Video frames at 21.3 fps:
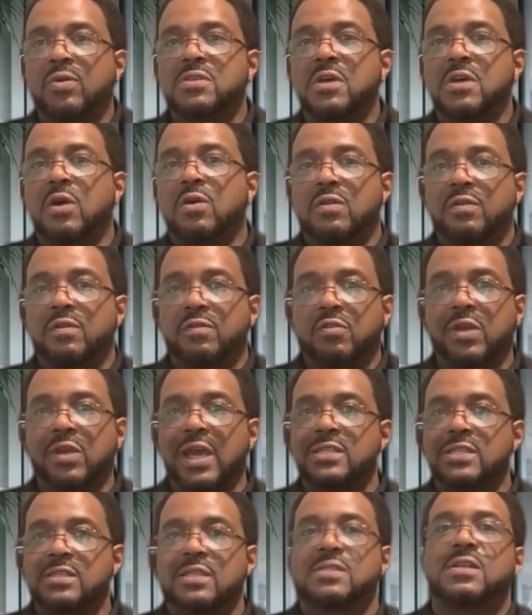So you
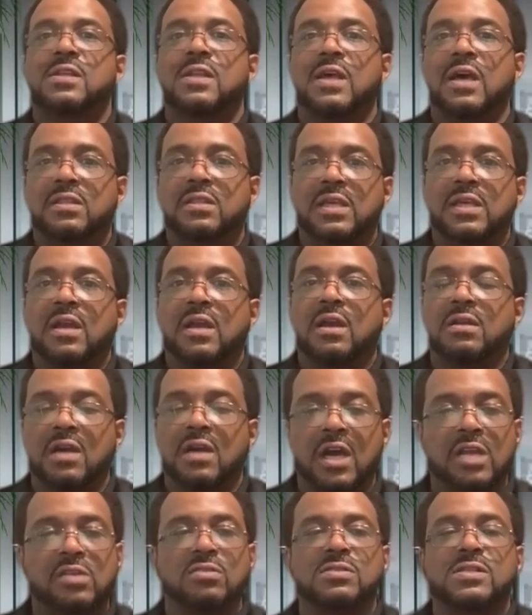guys listen out there,
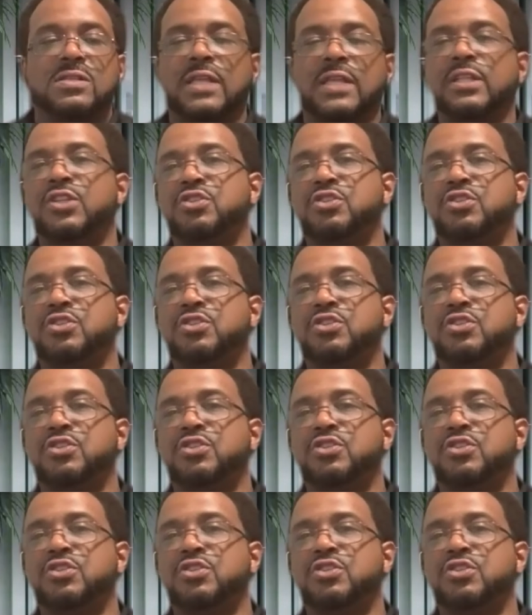understand